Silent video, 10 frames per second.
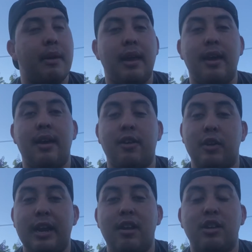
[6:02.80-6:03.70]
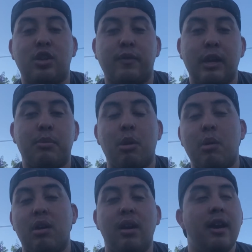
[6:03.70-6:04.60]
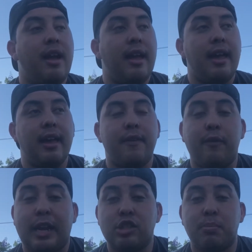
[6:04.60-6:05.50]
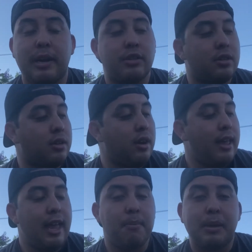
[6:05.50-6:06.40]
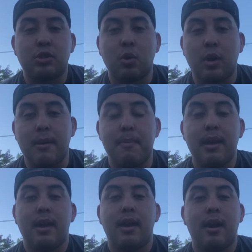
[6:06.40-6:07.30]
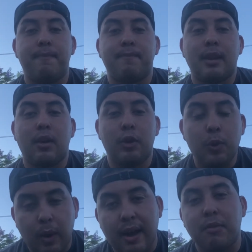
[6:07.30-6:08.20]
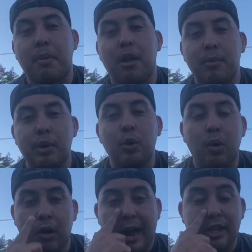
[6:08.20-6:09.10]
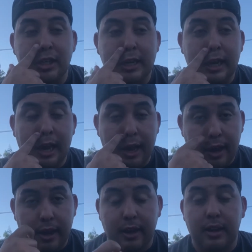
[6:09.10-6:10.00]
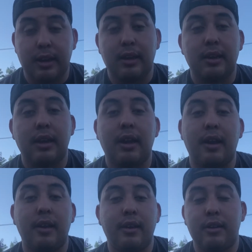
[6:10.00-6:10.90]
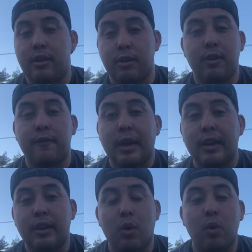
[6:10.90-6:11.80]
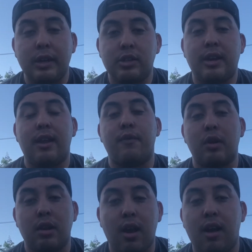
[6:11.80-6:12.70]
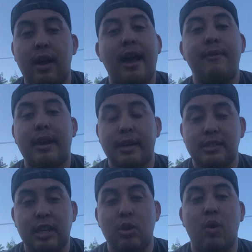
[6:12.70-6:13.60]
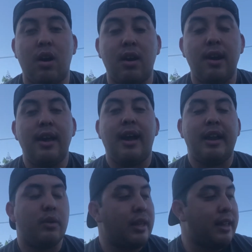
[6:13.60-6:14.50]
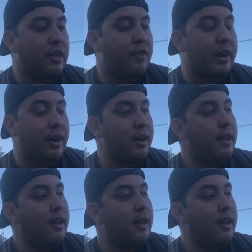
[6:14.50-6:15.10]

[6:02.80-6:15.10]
a grenade launcher flamethrower, a flash suppressor, a pistol grip, you have a problem. You are actually, you're a felon according to California law. I'm not going to say you are. I don't think that's fair.